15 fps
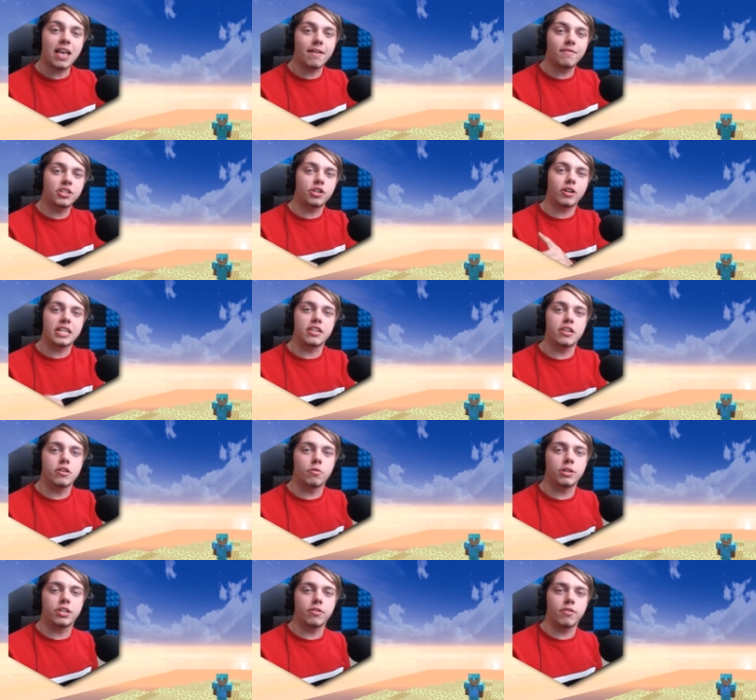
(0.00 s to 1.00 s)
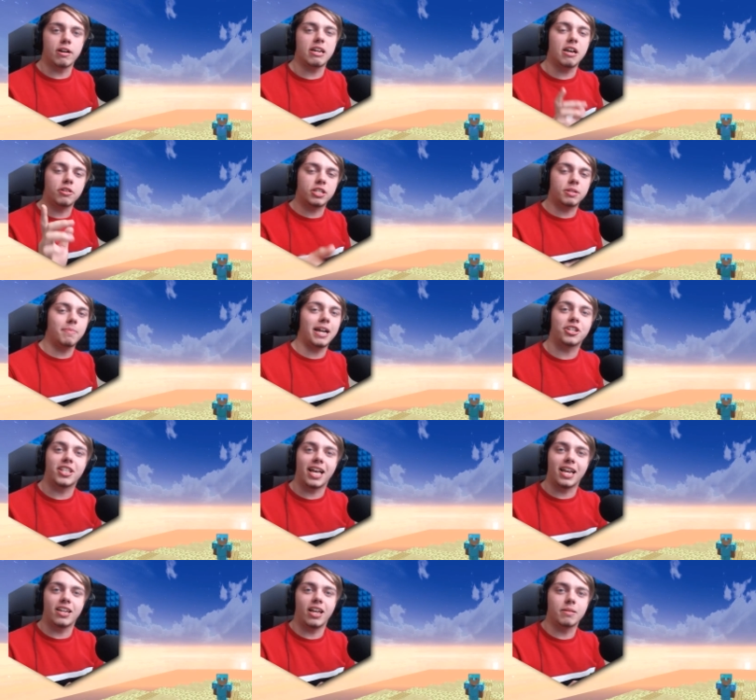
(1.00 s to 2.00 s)
If you have enjoyed it, you know what to do right now. Smash
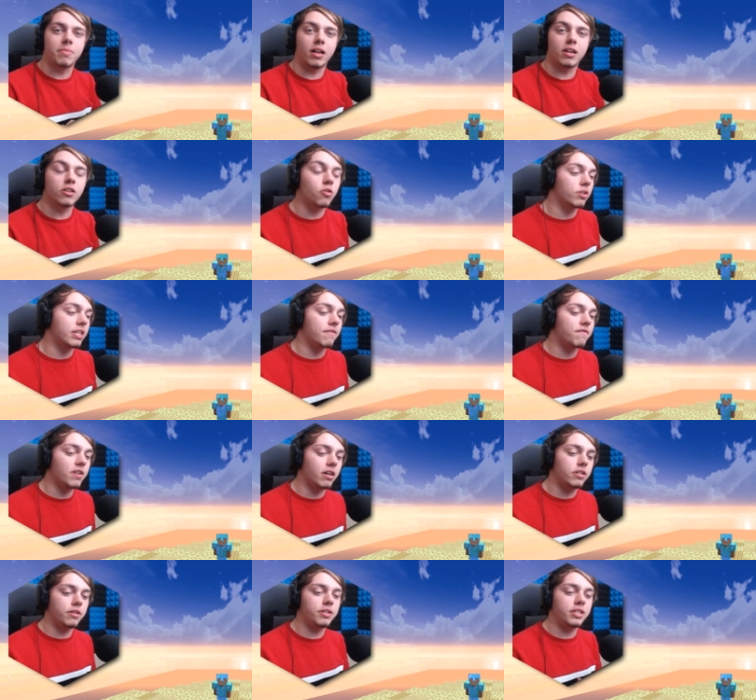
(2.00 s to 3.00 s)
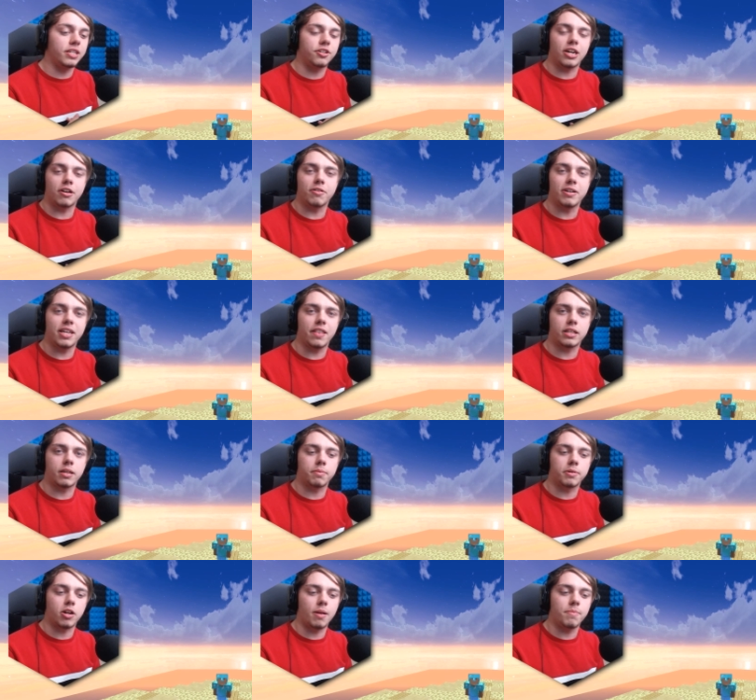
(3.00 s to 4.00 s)
that like button. Of course, if you are new to this channel, hit that
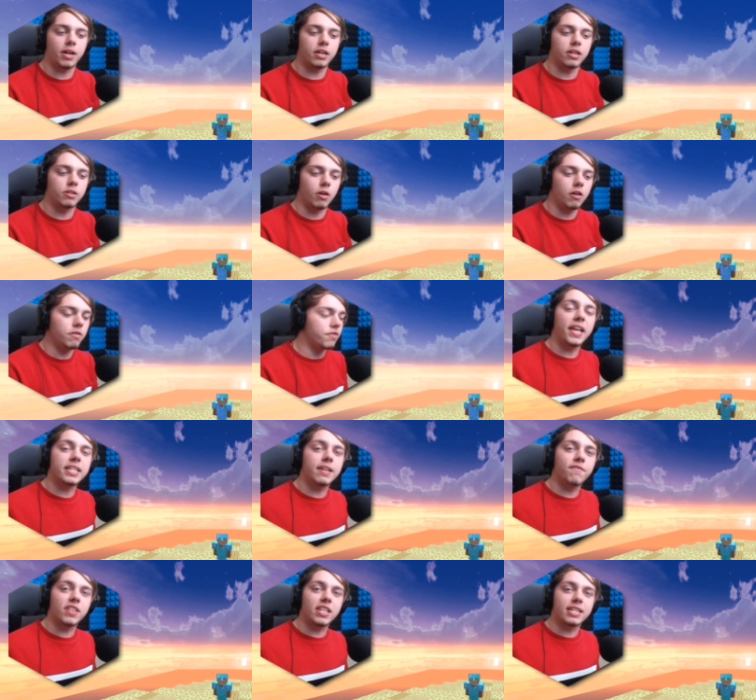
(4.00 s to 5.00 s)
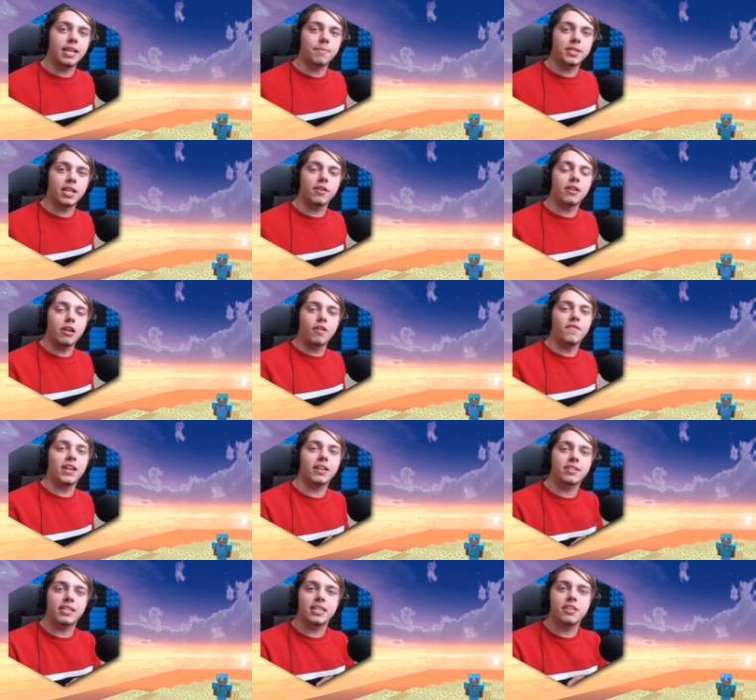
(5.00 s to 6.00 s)
subscribe button as well. That's it for this episode, and
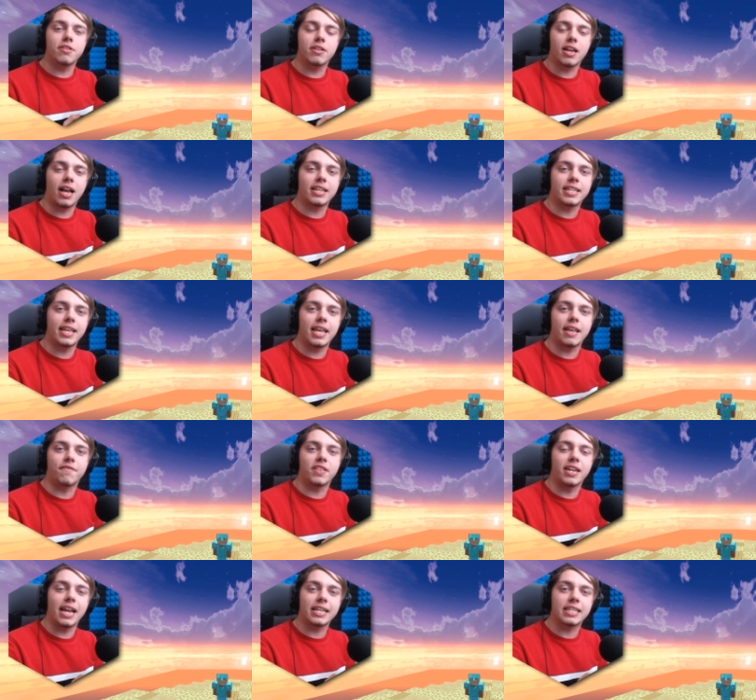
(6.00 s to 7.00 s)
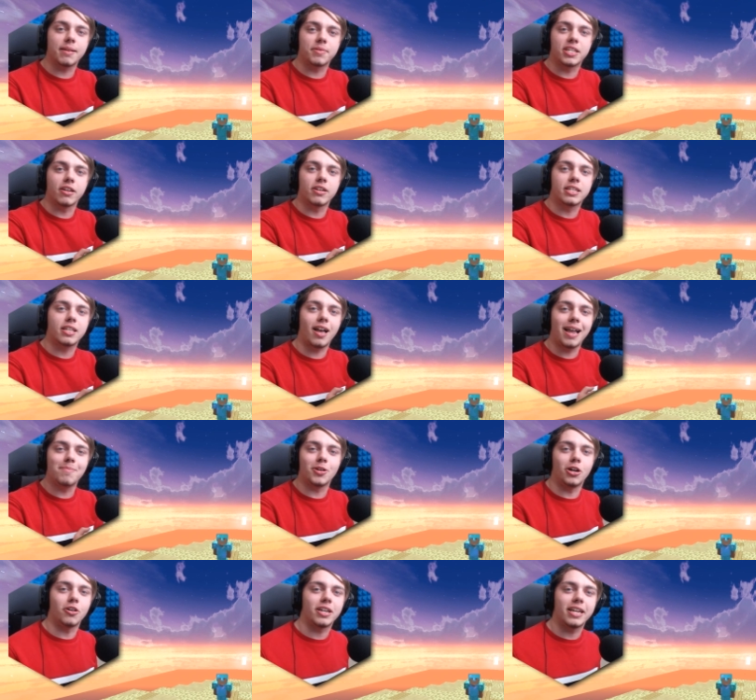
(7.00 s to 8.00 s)
hopefully I'll see you guys here for the next episode of
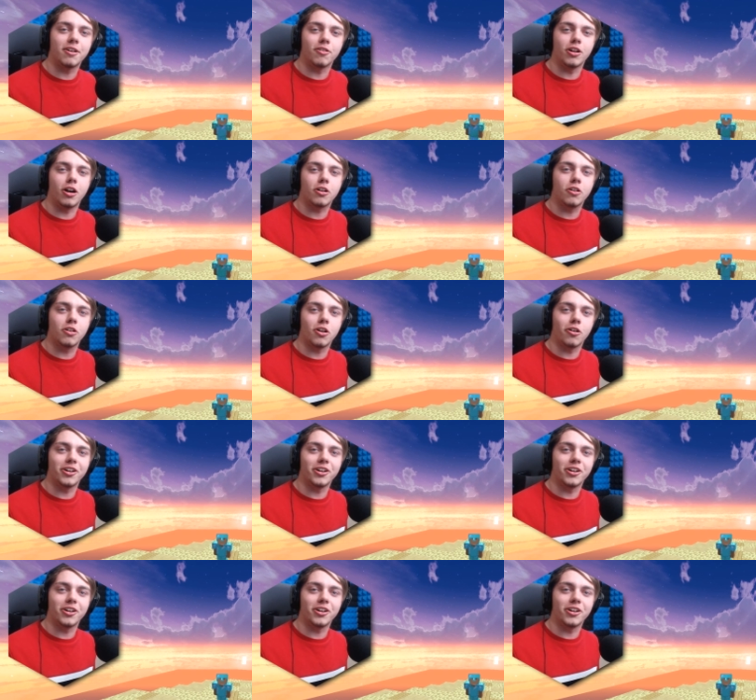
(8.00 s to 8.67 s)
Skyblock here on Archon